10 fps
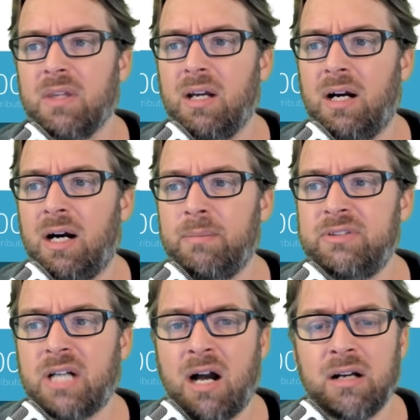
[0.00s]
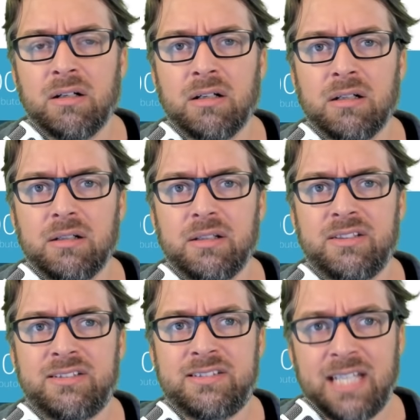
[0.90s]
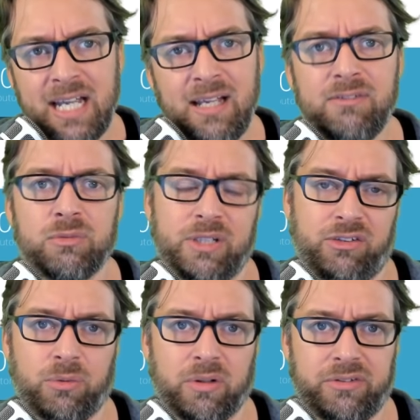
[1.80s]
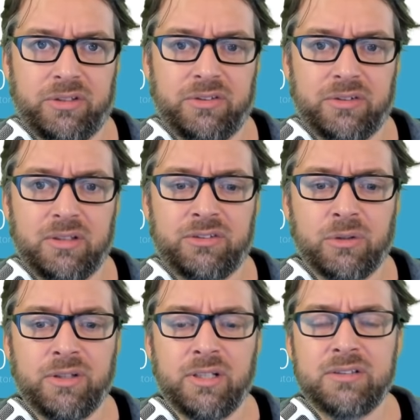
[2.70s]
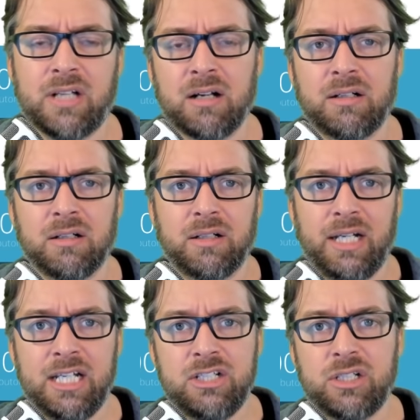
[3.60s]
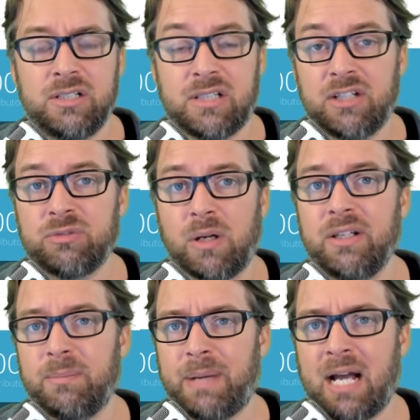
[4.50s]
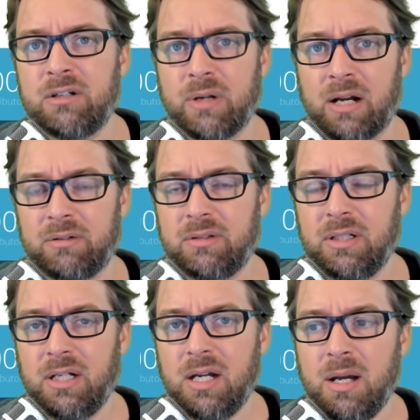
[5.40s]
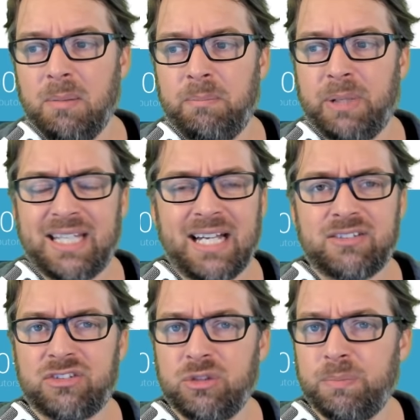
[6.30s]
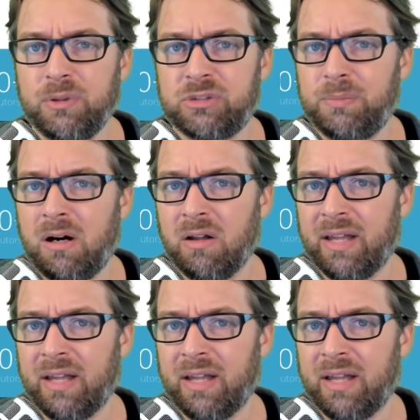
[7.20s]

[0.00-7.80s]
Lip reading: Docker saves resources. So the Docker engine does run in the background, but that's super small.